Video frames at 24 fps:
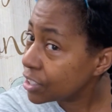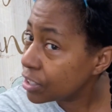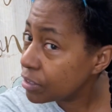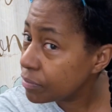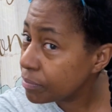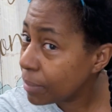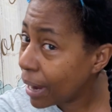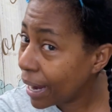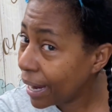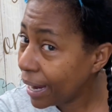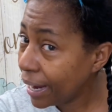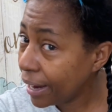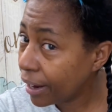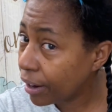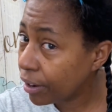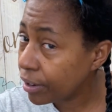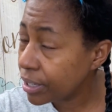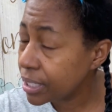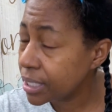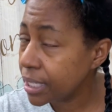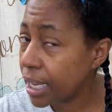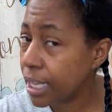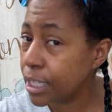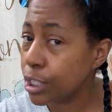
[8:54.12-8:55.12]
of my
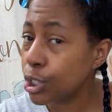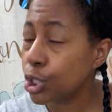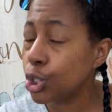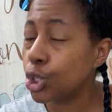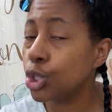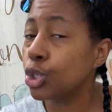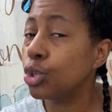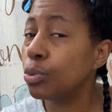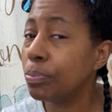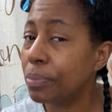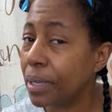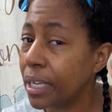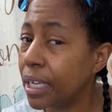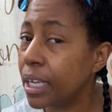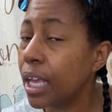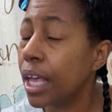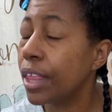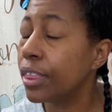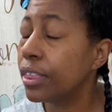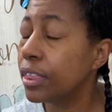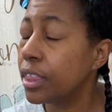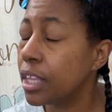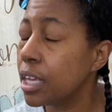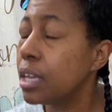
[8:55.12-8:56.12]
hair tends to be
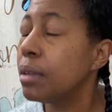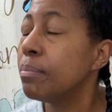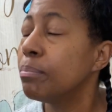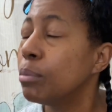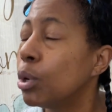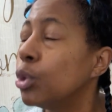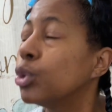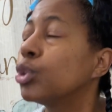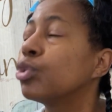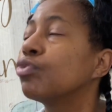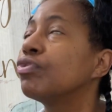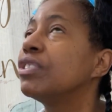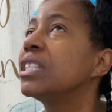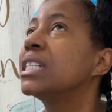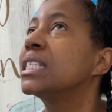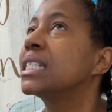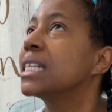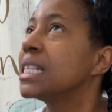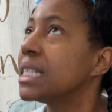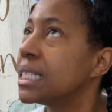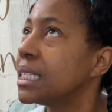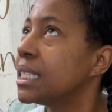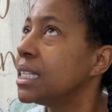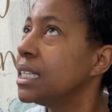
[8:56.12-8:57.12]
the most
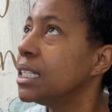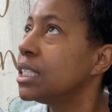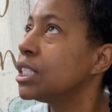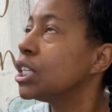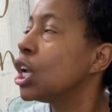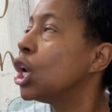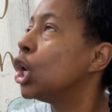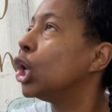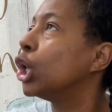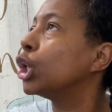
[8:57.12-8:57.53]
resistant